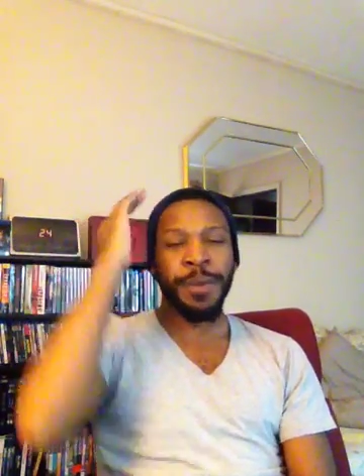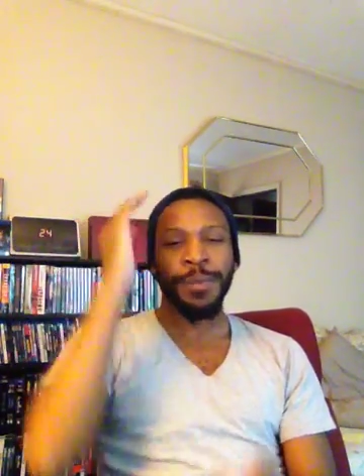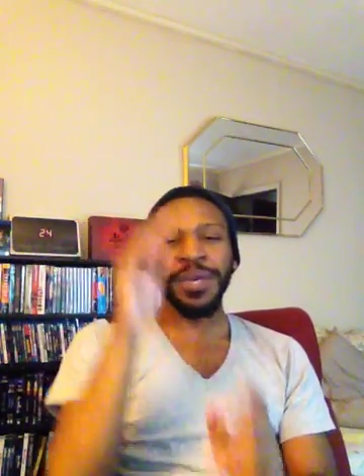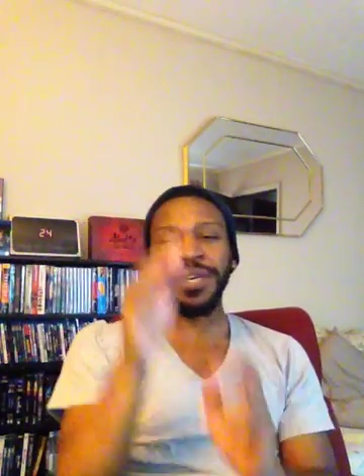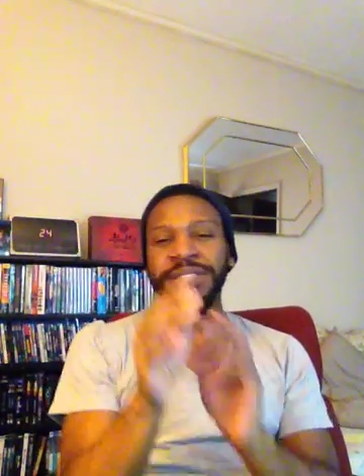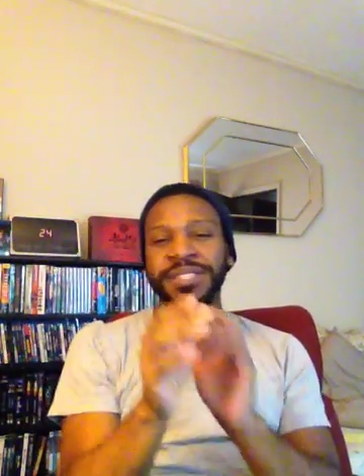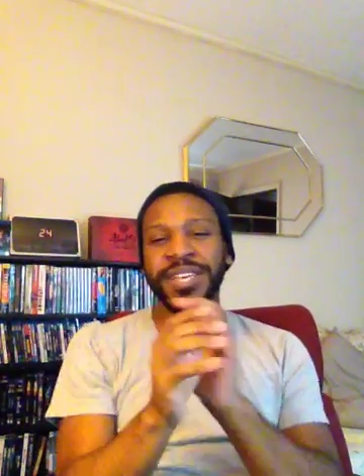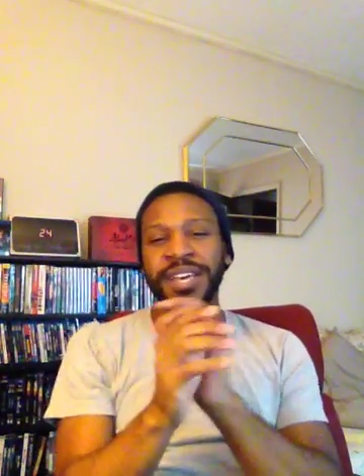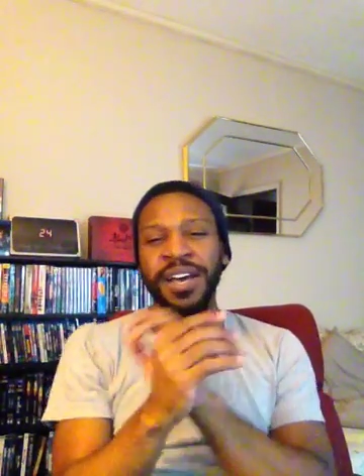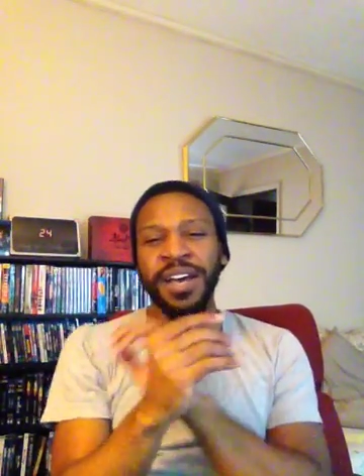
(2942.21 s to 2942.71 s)

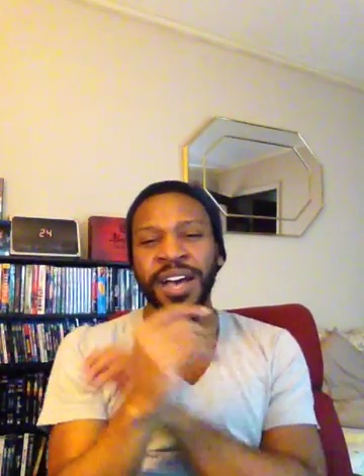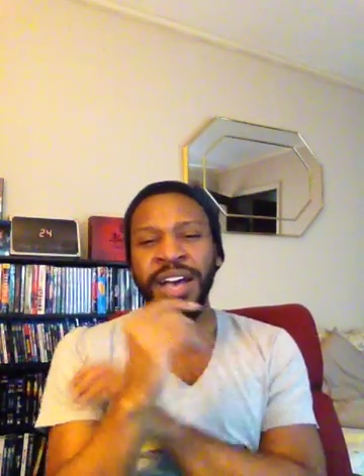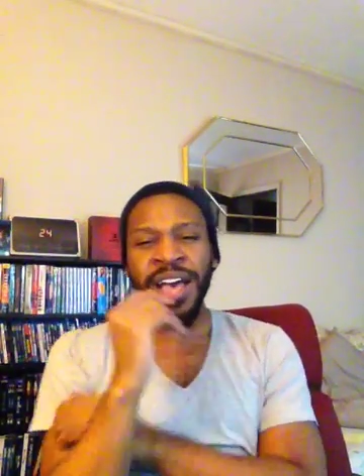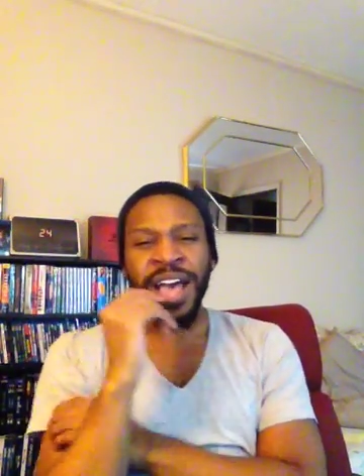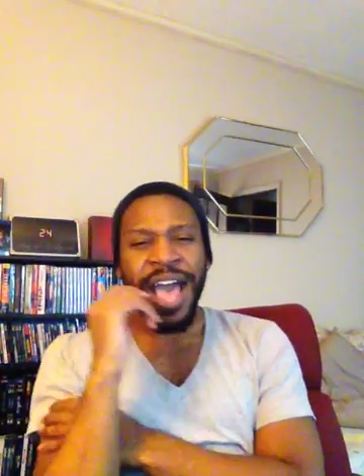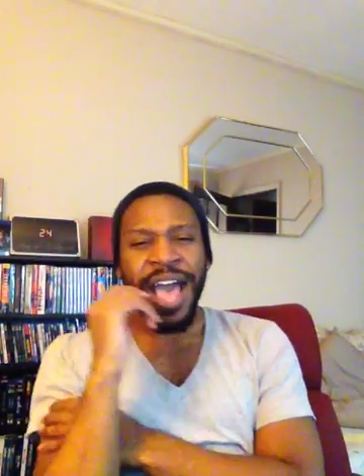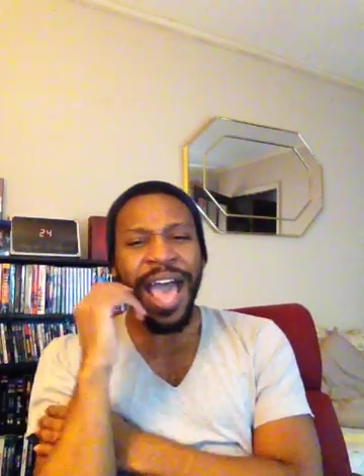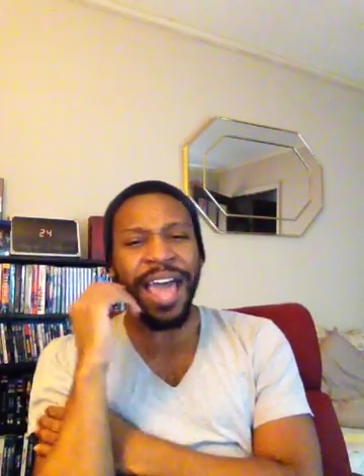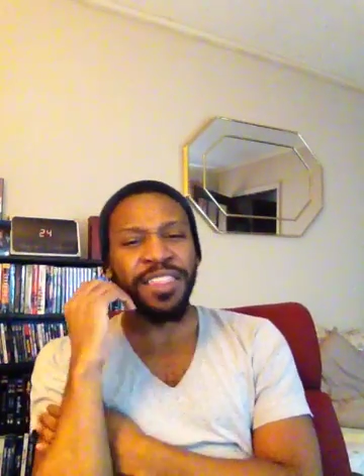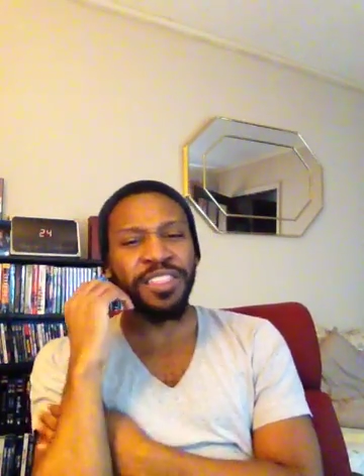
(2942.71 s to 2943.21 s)
Because I
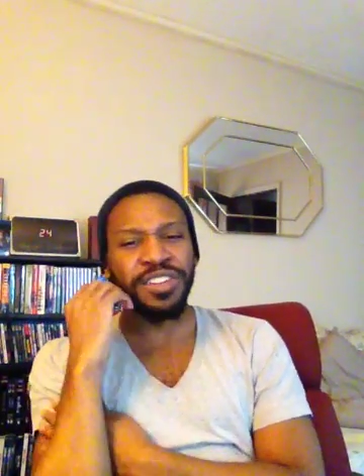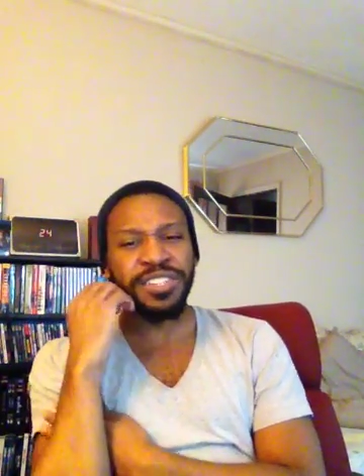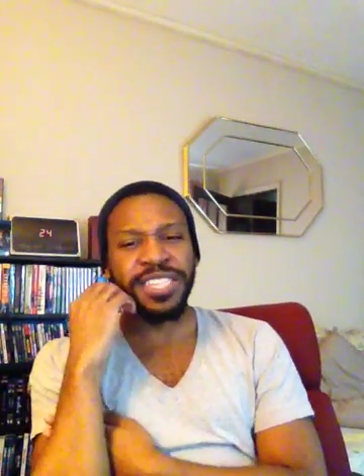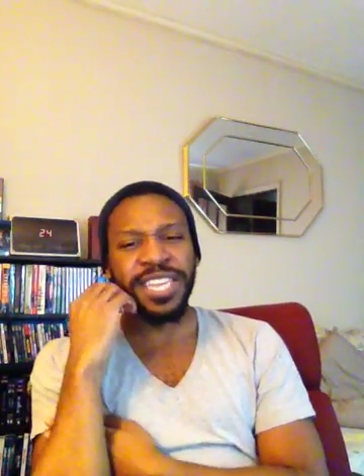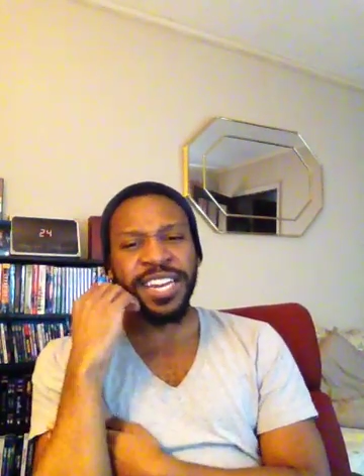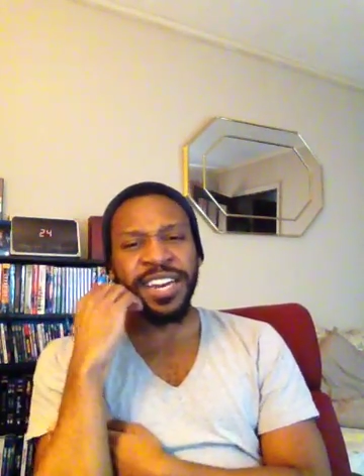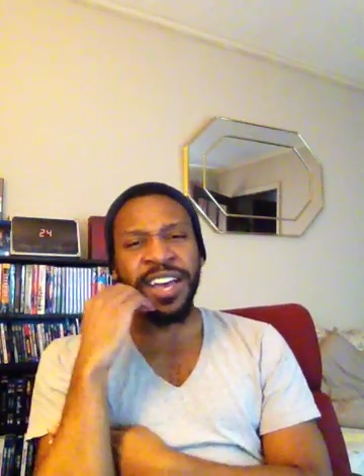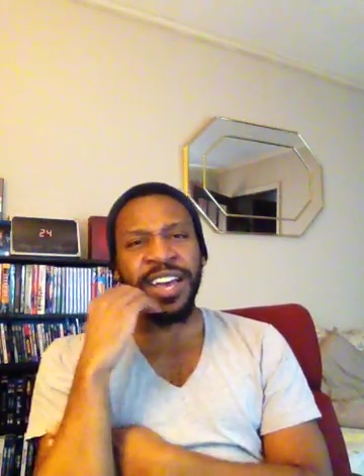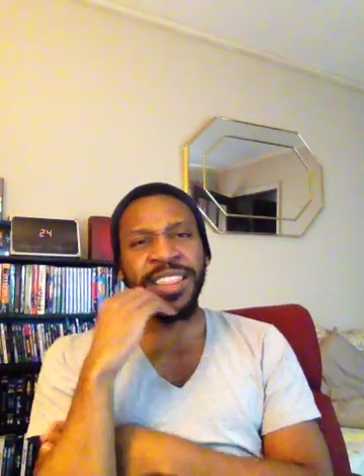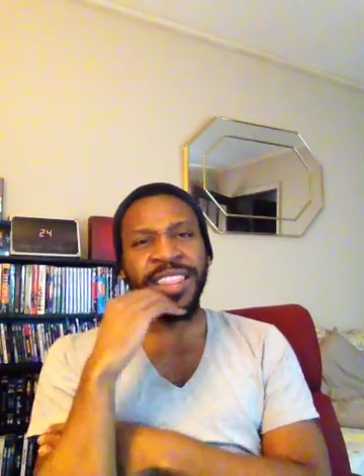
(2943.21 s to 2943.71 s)
looked
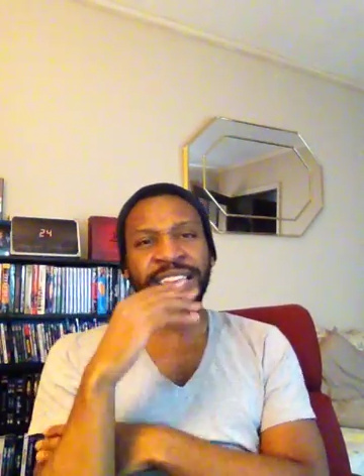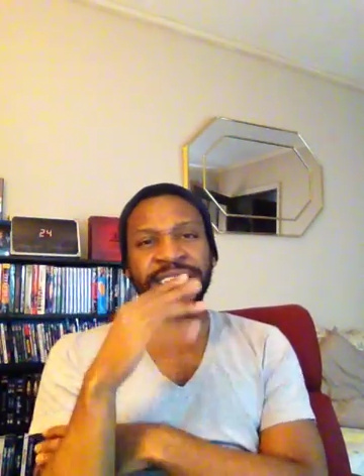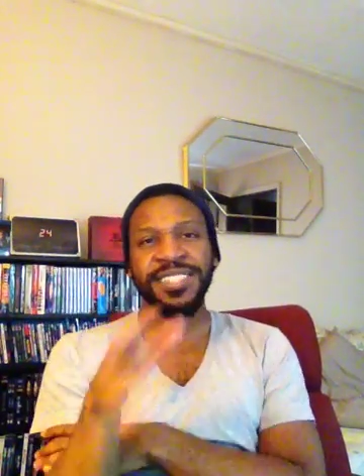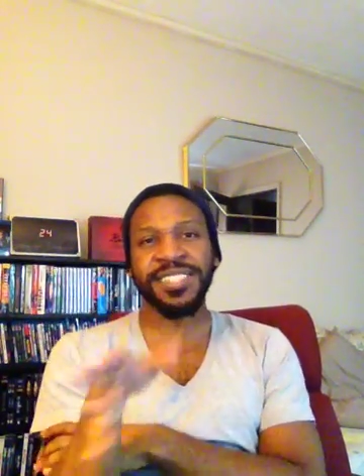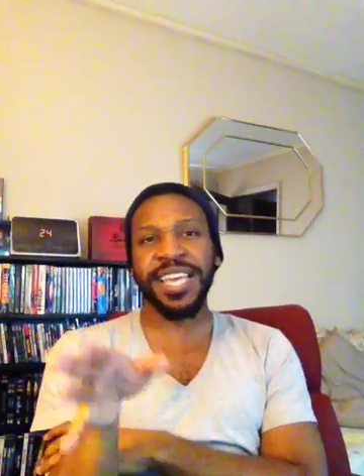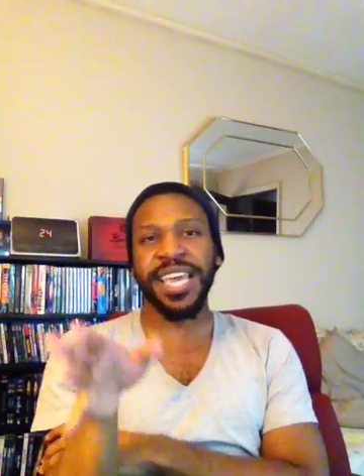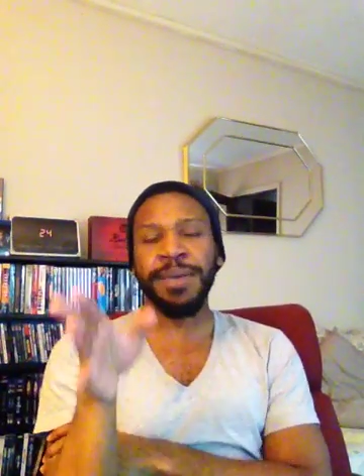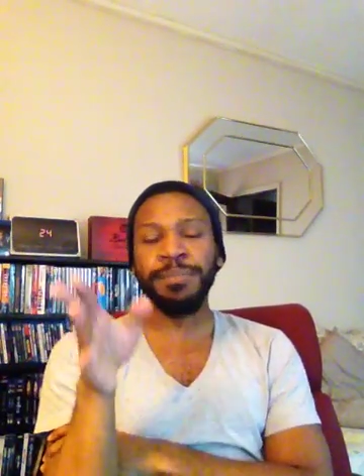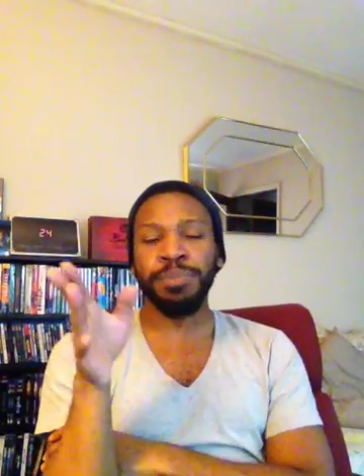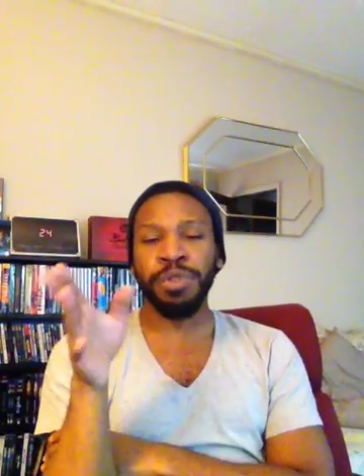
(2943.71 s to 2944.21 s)
at that site,